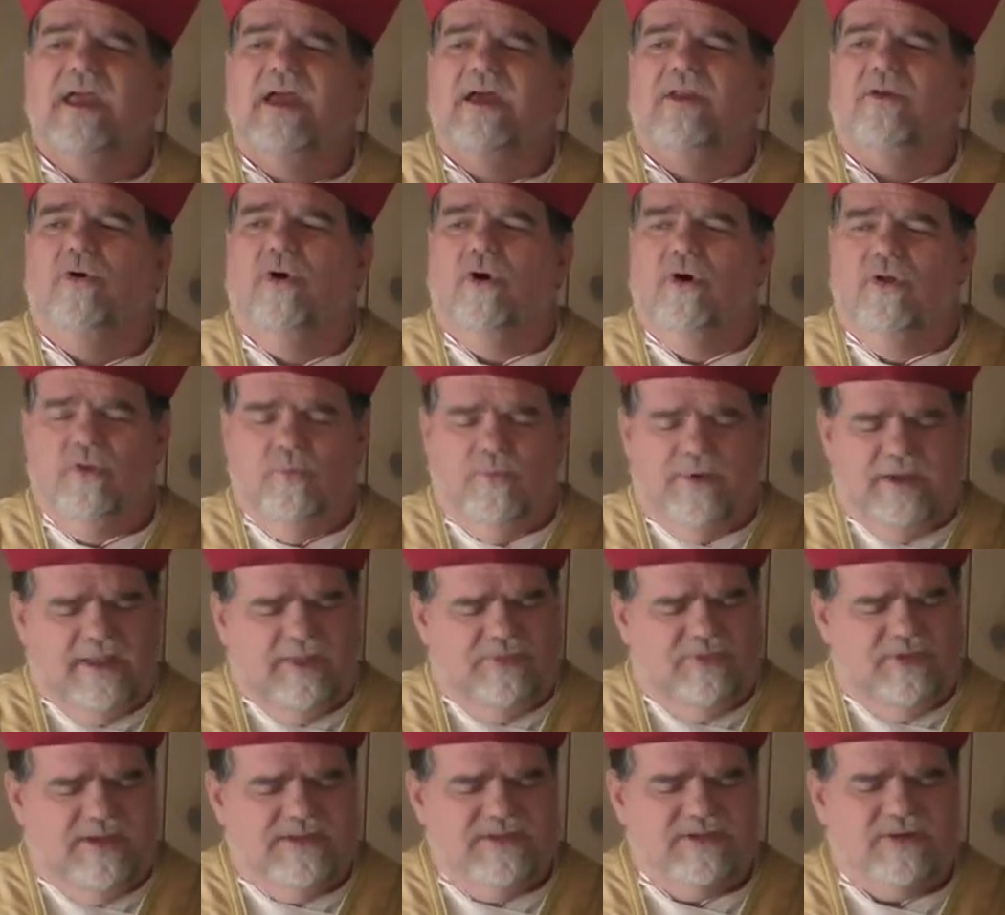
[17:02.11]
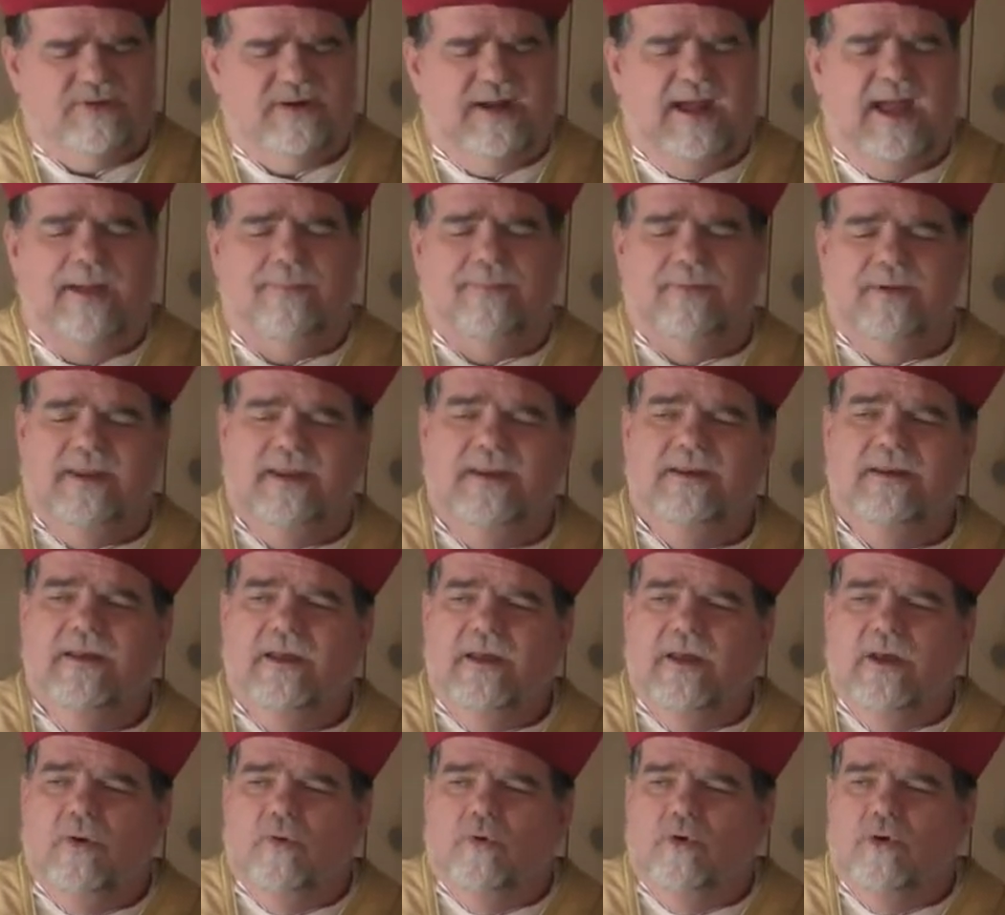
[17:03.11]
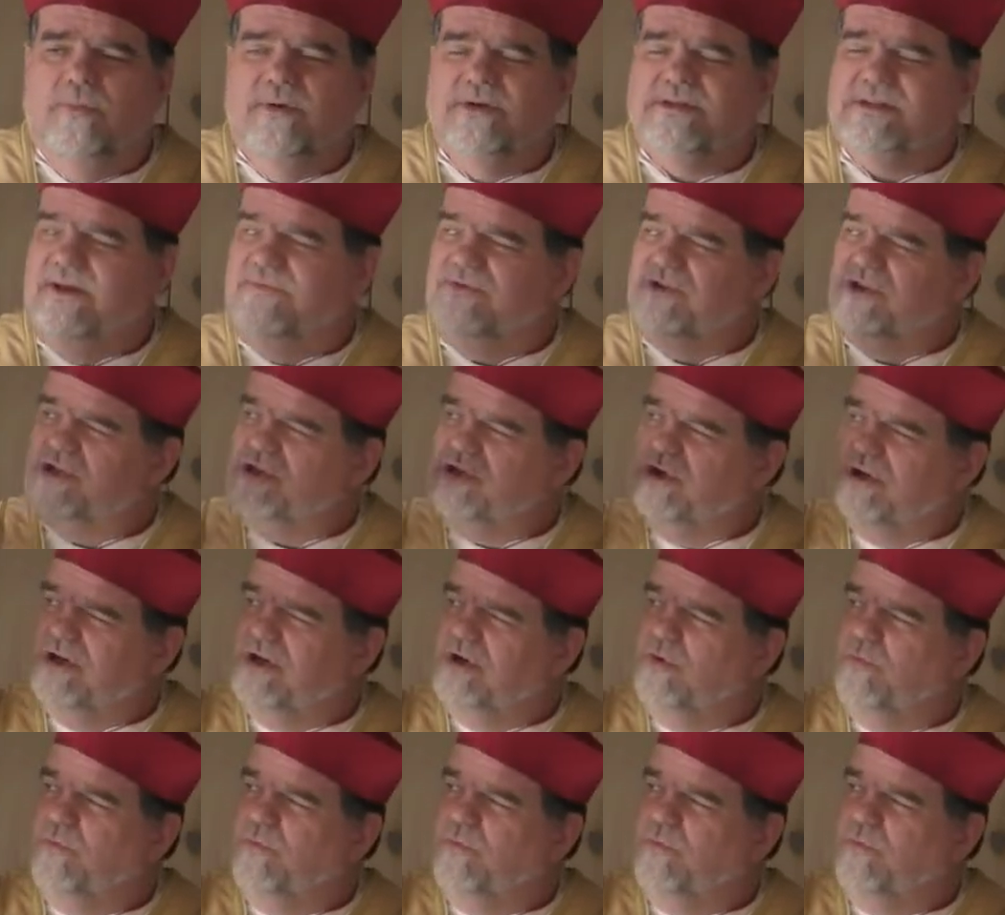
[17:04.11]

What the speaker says: and all the wicked things that are happening. We must have a certain